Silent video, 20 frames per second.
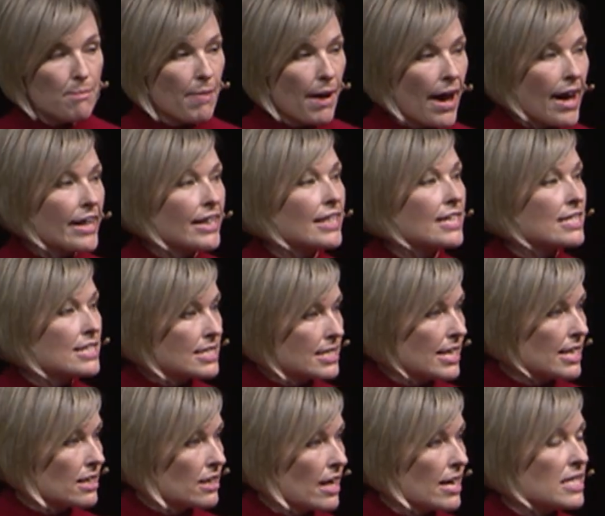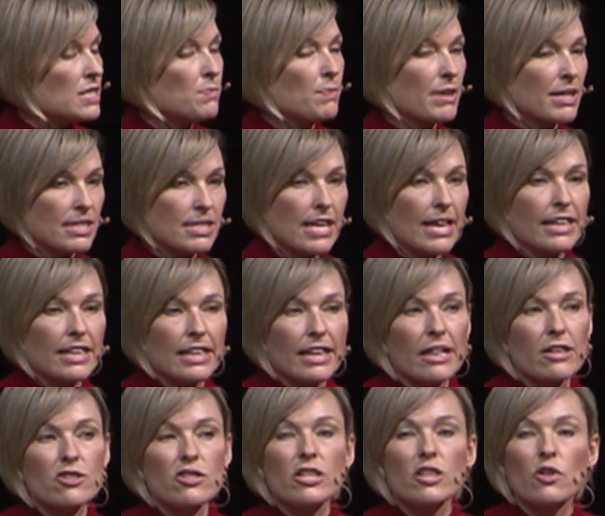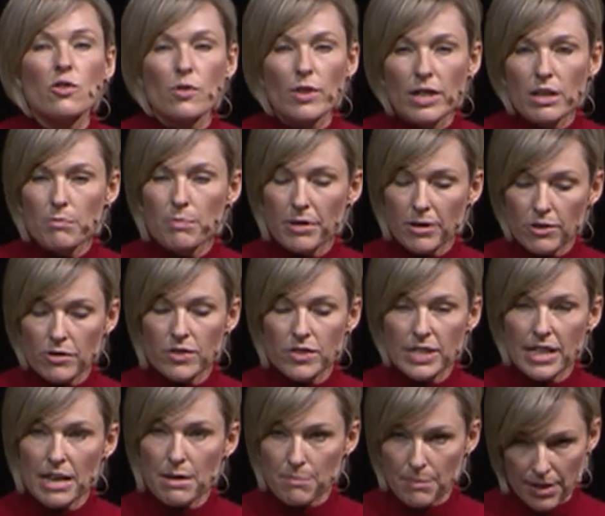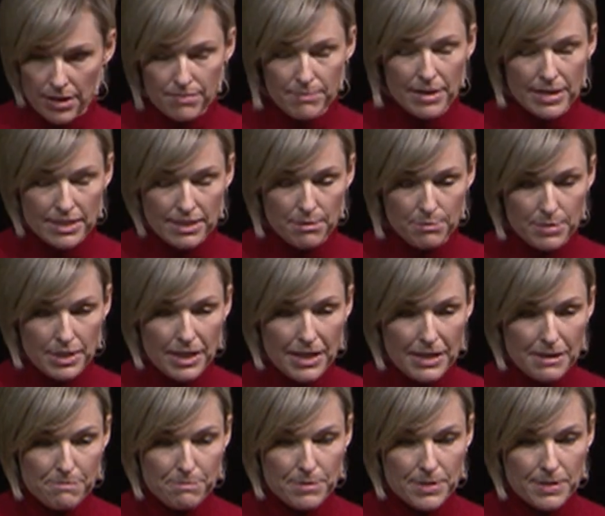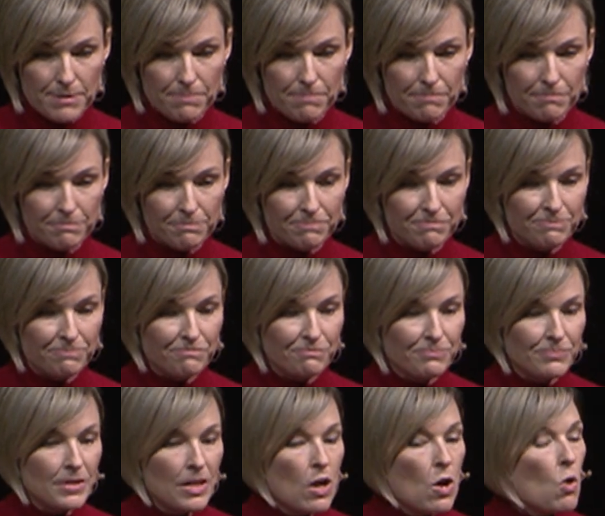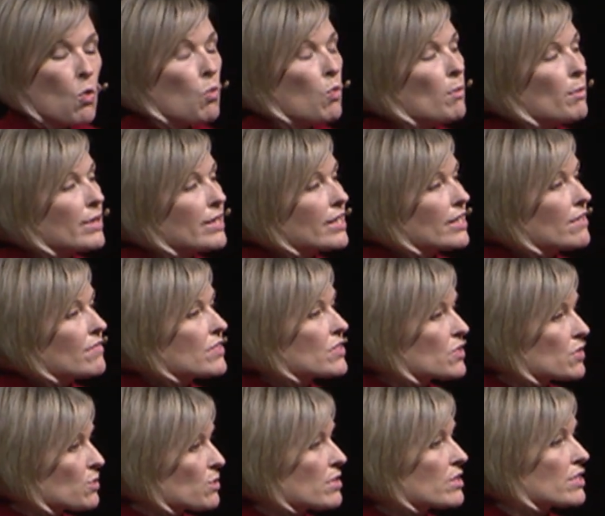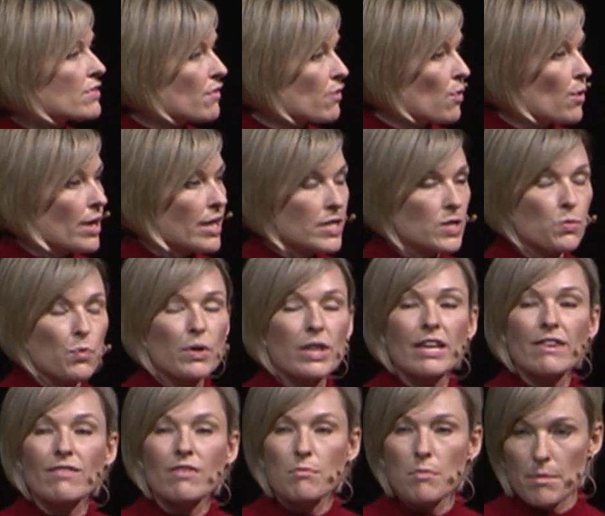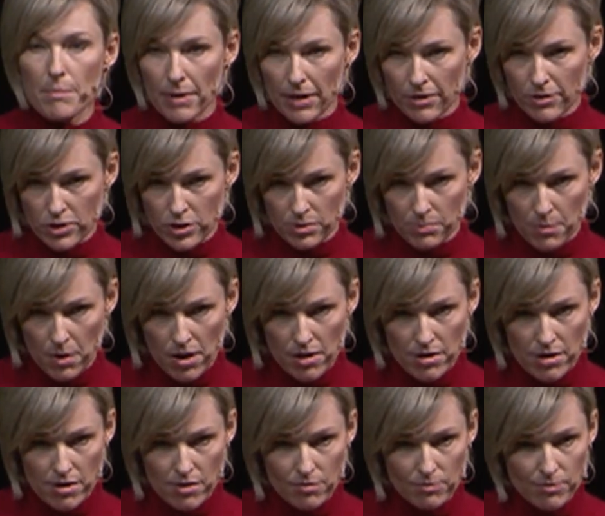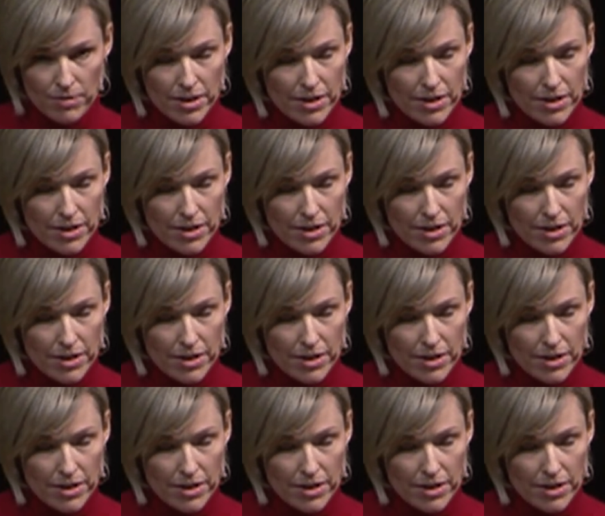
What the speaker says: back and say less, because that can actually create a bigger statement sometimes. When we give students a voice, we give them a better tomorrow.